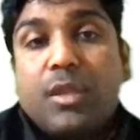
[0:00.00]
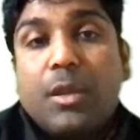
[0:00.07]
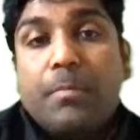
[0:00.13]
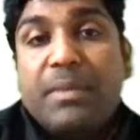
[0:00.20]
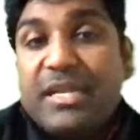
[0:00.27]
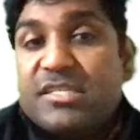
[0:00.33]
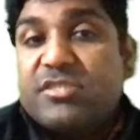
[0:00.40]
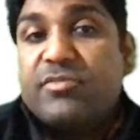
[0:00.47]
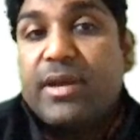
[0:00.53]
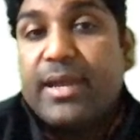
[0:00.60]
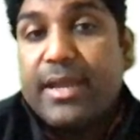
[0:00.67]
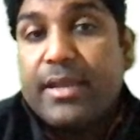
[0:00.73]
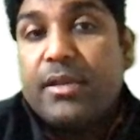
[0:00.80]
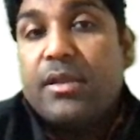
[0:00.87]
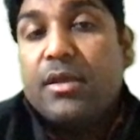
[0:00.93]
please try
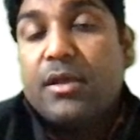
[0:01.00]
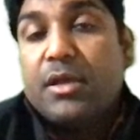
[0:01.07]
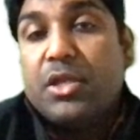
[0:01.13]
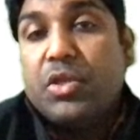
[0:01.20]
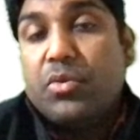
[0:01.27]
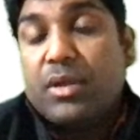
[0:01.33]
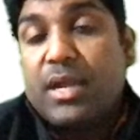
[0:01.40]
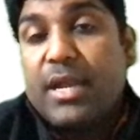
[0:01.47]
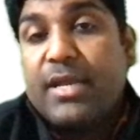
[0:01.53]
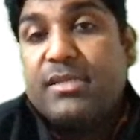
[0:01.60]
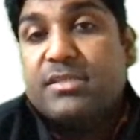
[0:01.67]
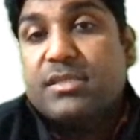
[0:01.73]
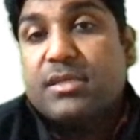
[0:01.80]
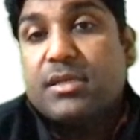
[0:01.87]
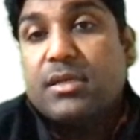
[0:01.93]
and
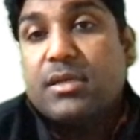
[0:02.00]
utilize